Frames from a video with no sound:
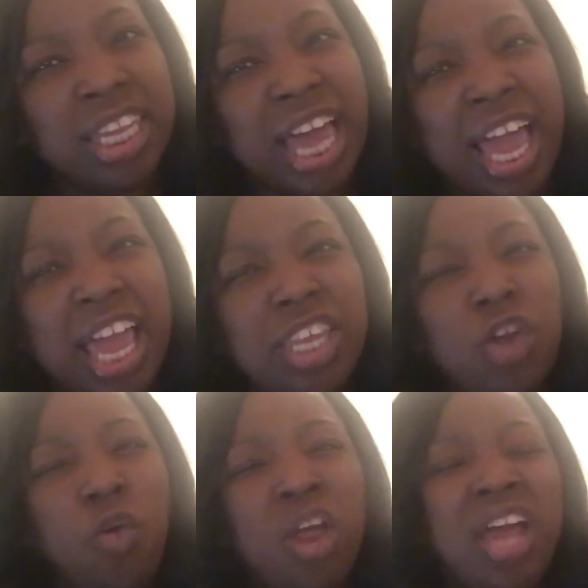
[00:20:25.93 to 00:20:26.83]
Like,
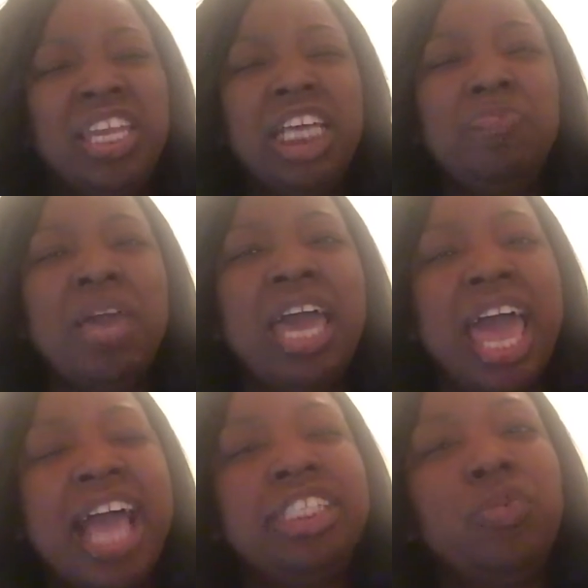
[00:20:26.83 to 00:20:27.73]
these men
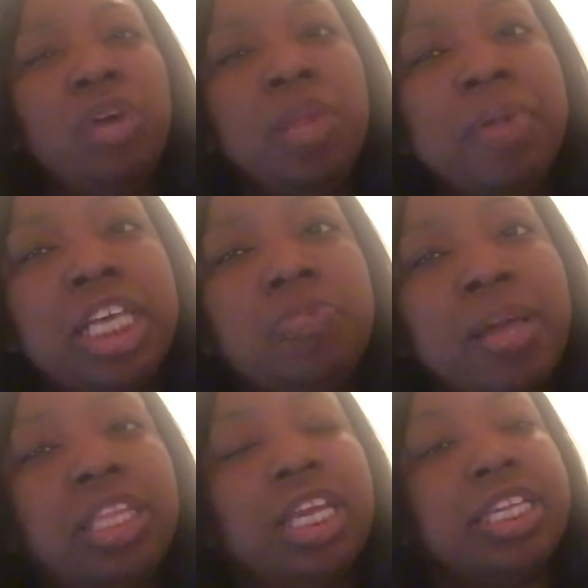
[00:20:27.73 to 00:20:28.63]
actually really be
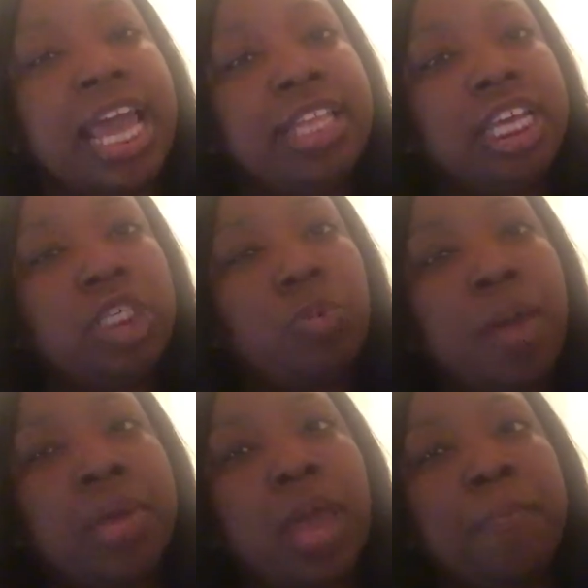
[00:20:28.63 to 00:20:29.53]
expecting to date these
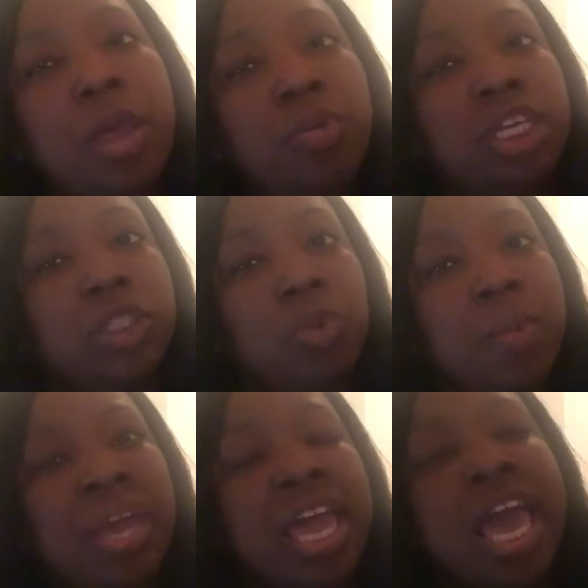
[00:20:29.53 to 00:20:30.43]
women and be with these
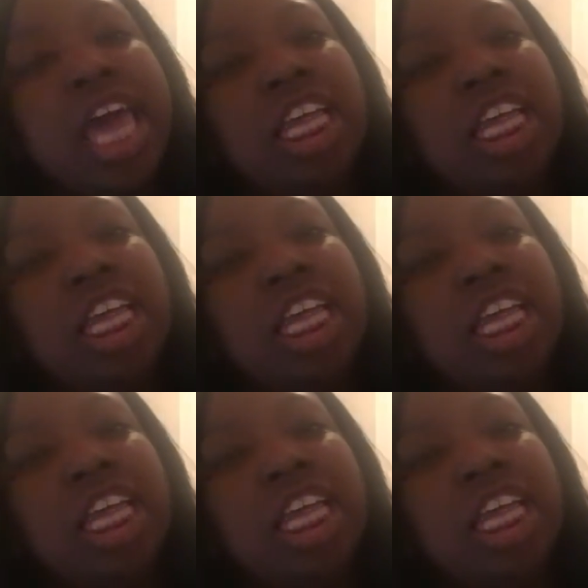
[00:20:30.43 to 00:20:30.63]
women and